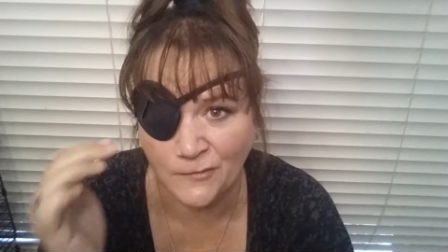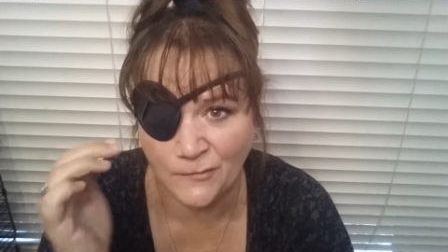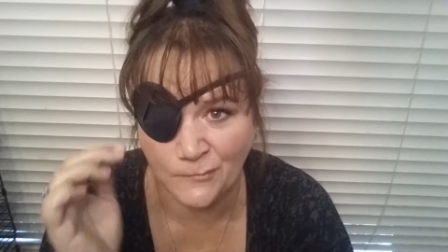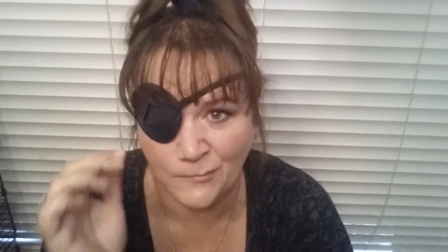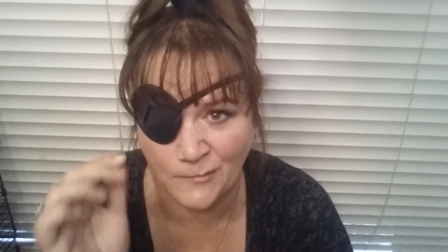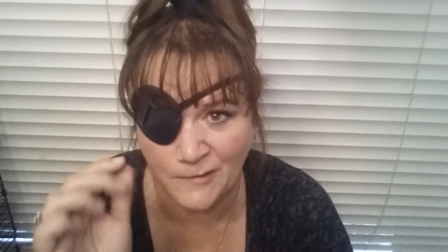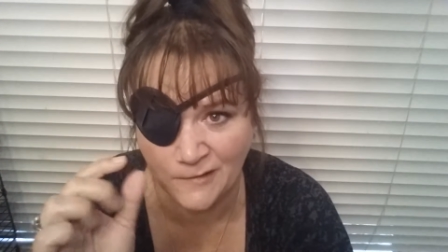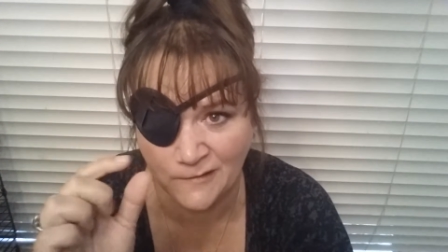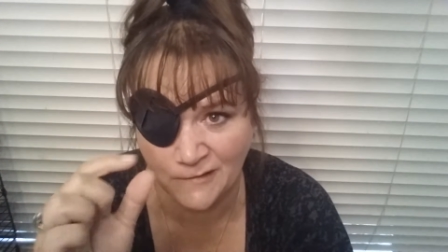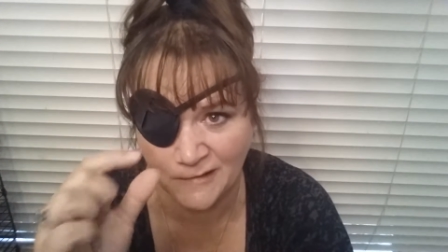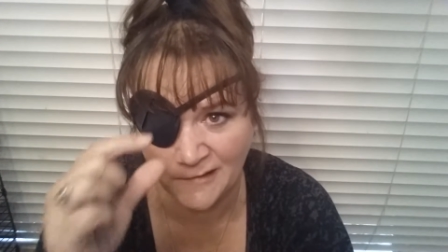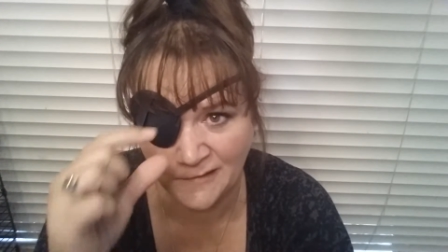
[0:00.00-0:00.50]
or
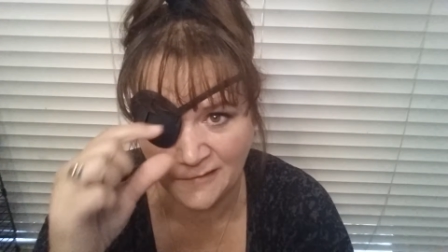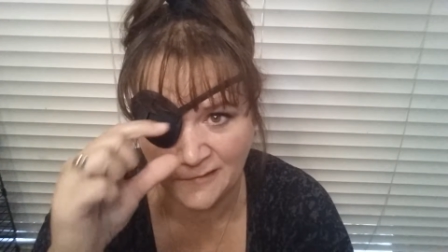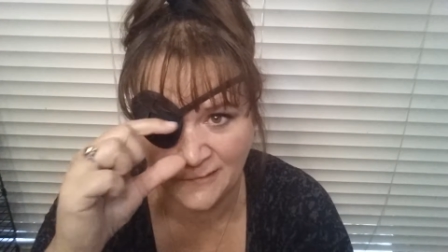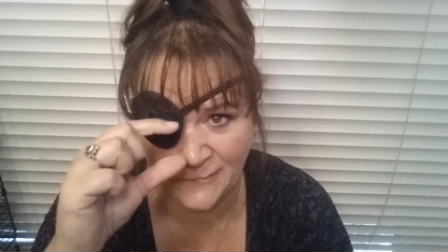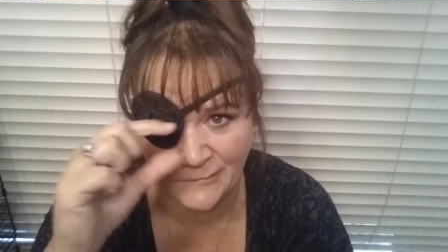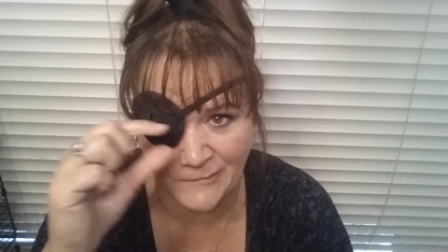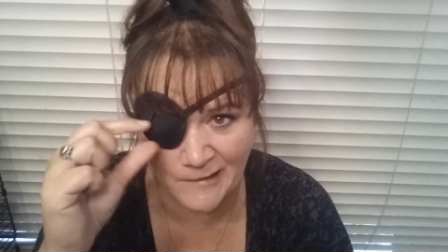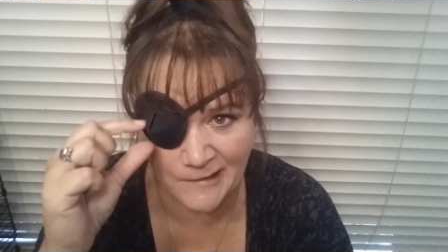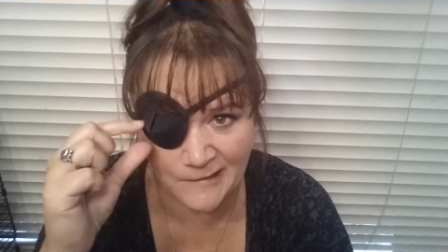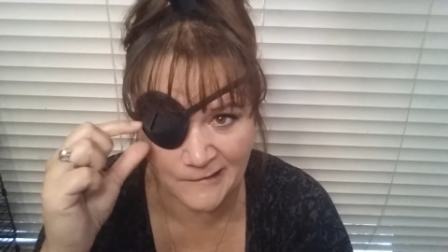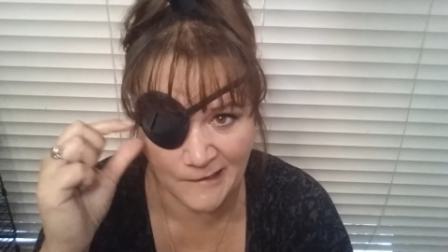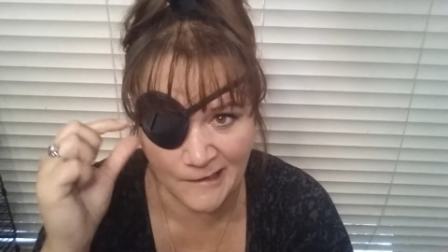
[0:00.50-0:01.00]
wearing the
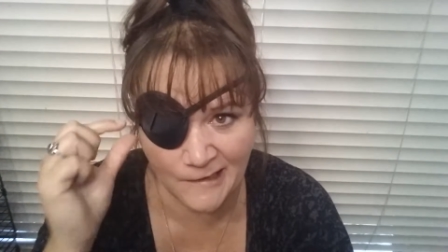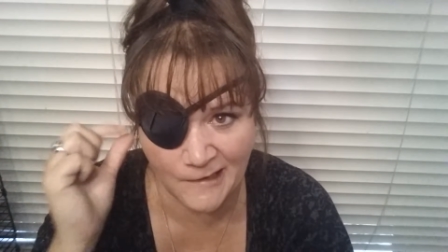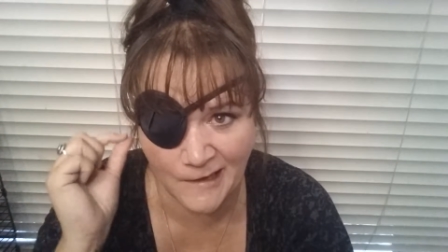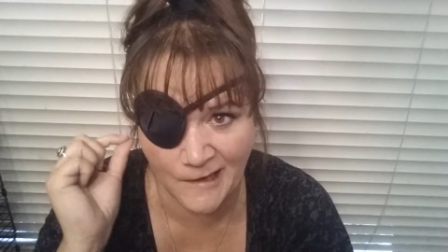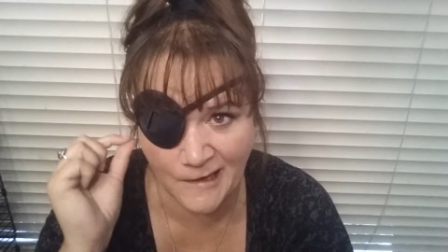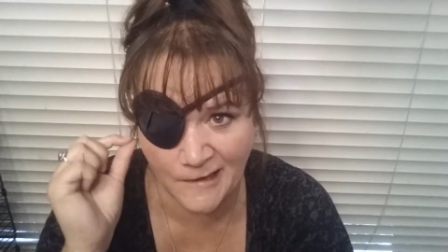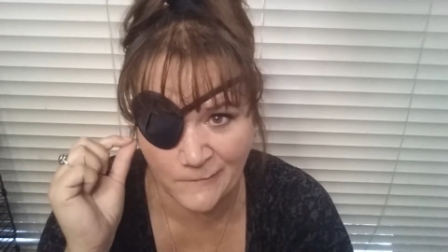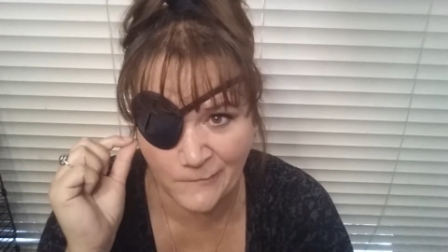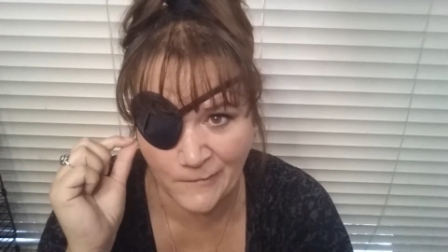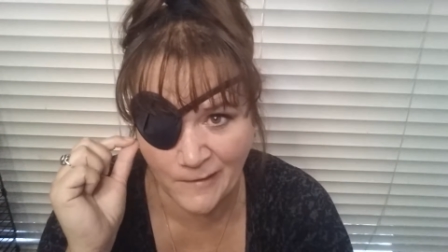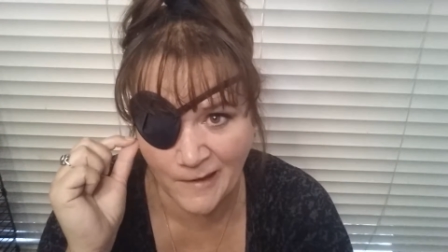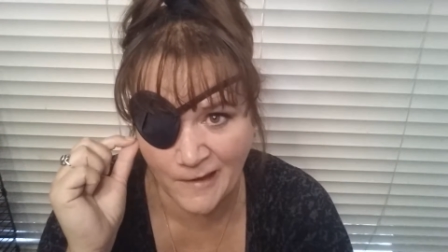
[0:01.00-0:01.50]
Band-Aid
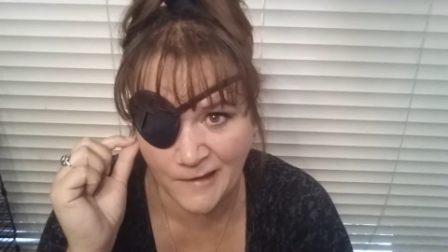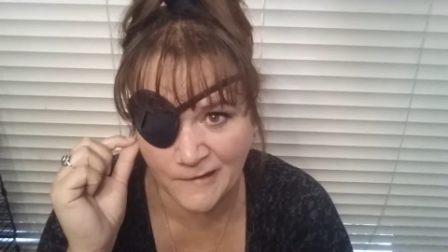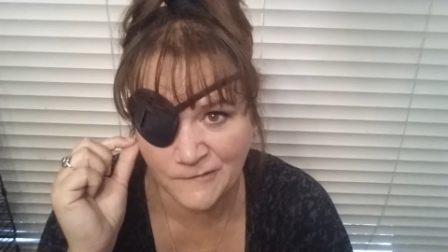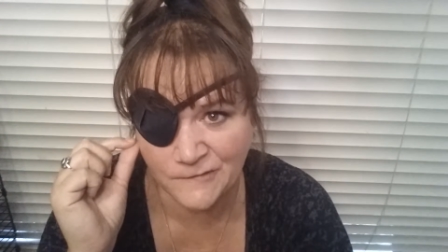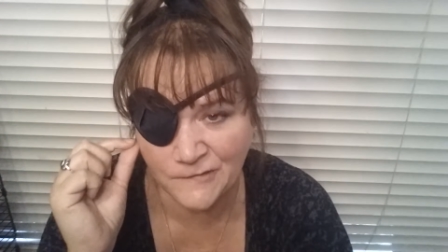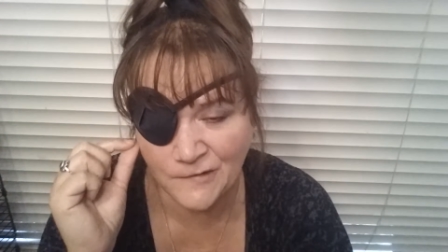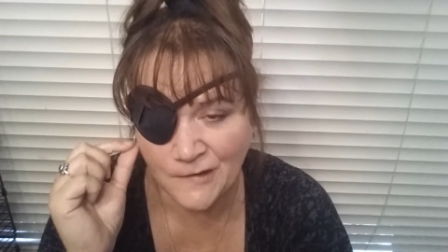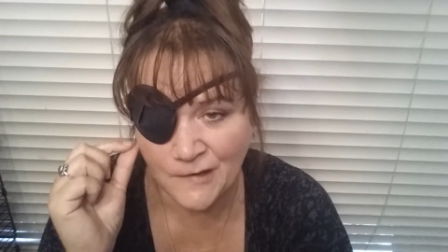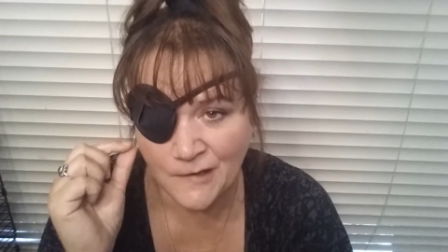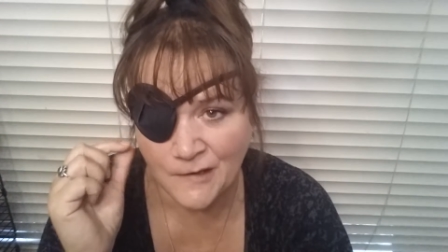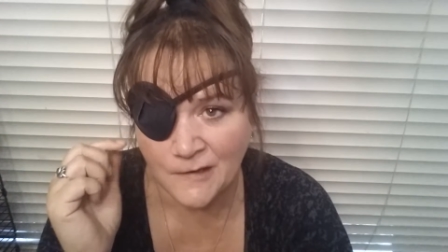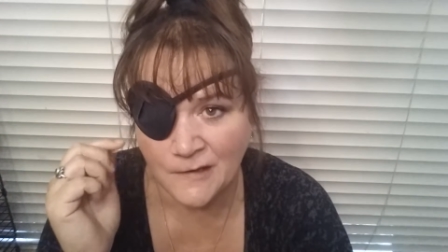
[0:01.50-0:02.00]
eye patch.